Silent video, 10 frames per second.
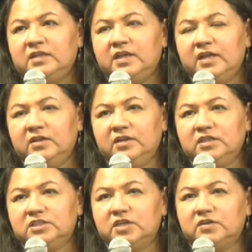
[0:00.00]
They
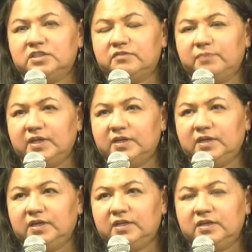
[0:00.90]
learned the secrets of Mother
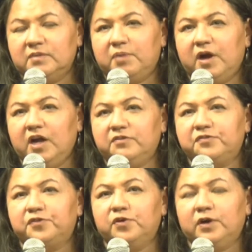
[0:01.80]
Earth. Part
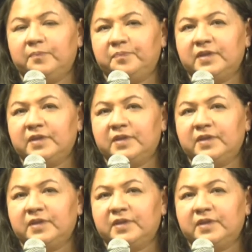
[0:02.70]
four,